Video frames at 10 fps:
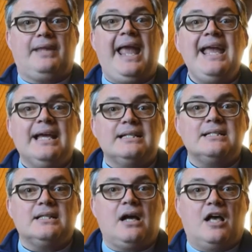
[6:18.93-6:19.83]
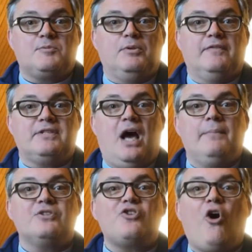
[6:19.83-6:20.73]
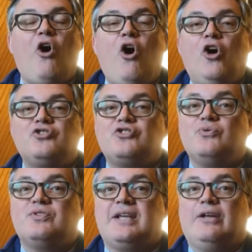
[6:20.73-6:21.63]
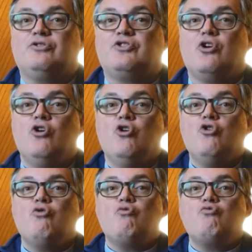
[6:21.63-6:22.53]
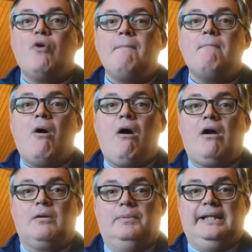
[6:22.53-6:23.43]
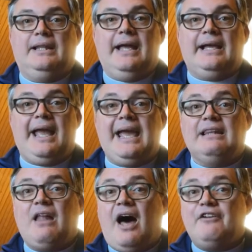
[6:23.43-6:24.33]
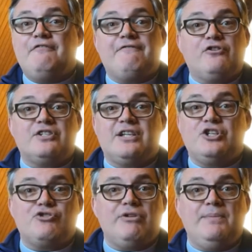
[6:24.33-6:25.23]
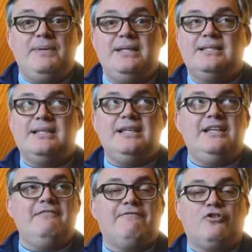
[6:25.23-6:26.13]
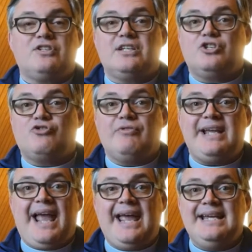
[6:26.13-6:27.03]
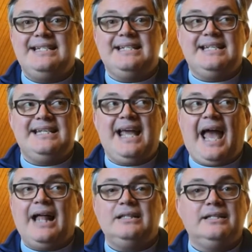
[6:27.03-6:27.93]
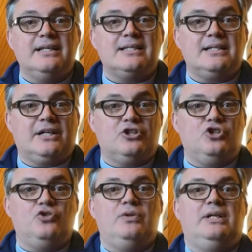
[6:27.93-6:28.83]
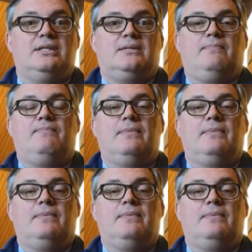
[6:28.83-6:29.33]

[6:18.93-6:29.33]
And the Gospel of Thomas also sounds remarkably like a lot of 1st century BC, 1st century AD Hellenistic Judaism.